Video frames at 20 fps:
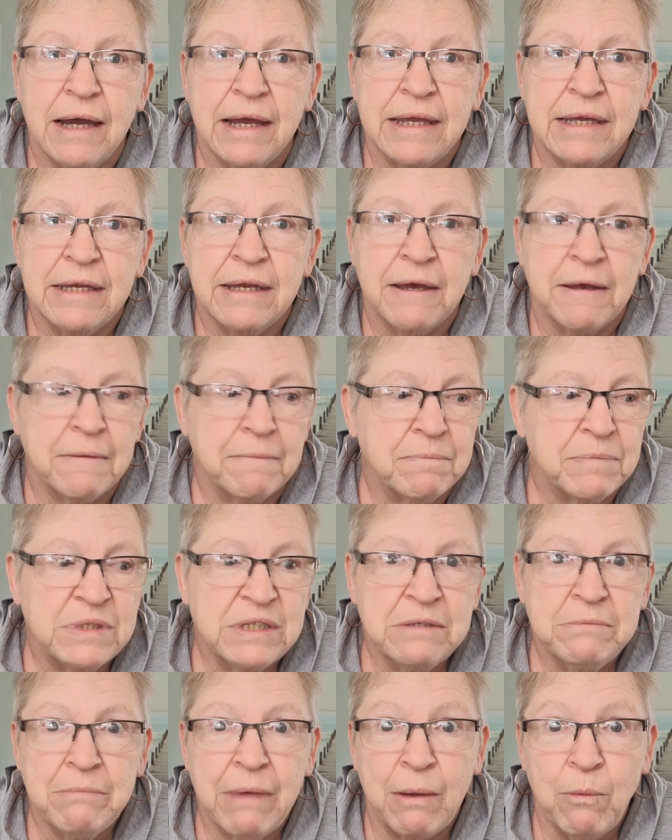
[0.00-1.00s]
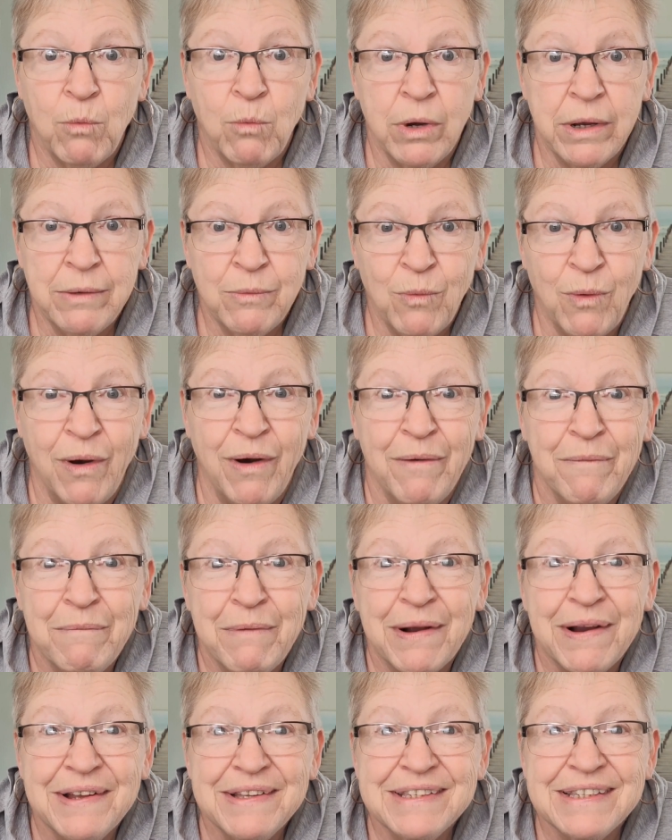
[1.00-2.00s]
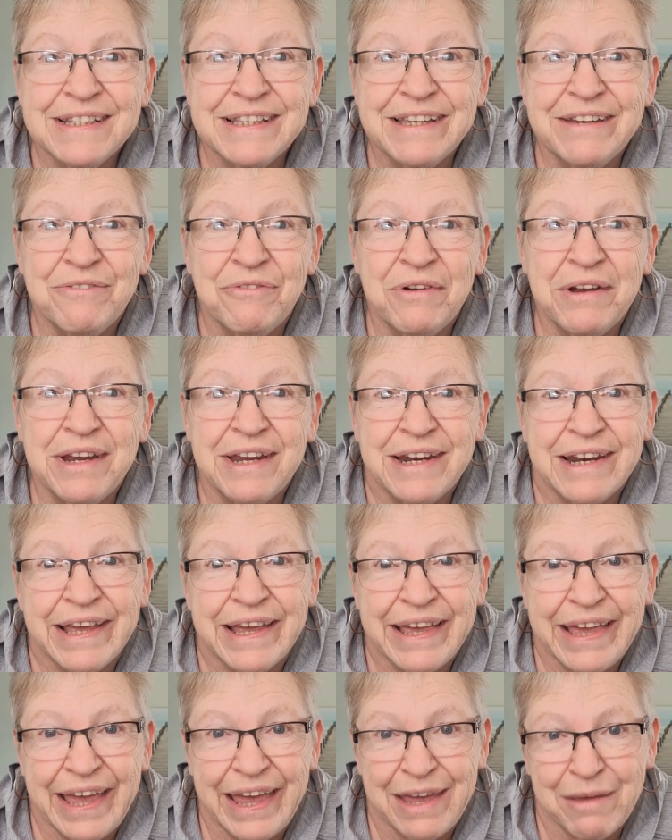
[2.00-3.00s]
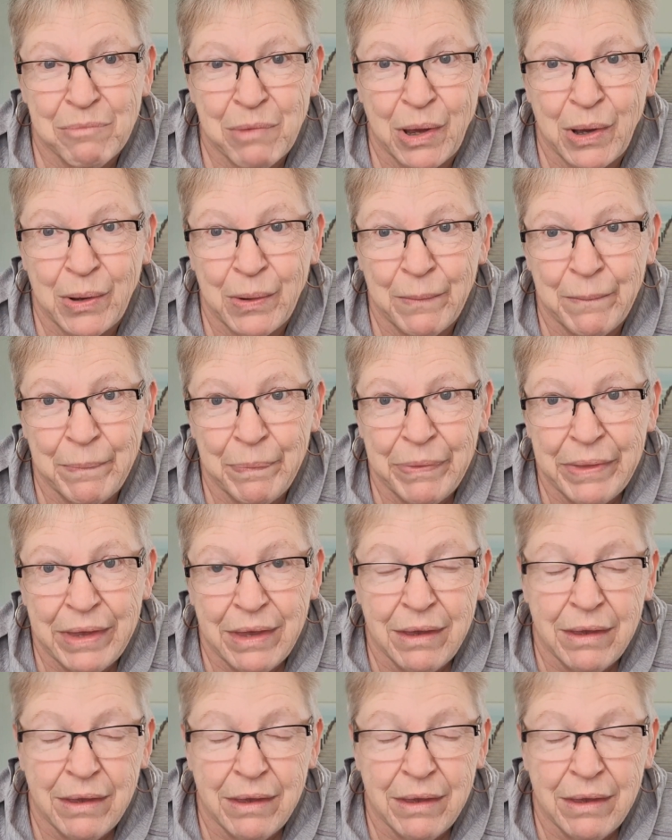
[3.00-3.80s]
I um, did my one Walmart delivery and I came home.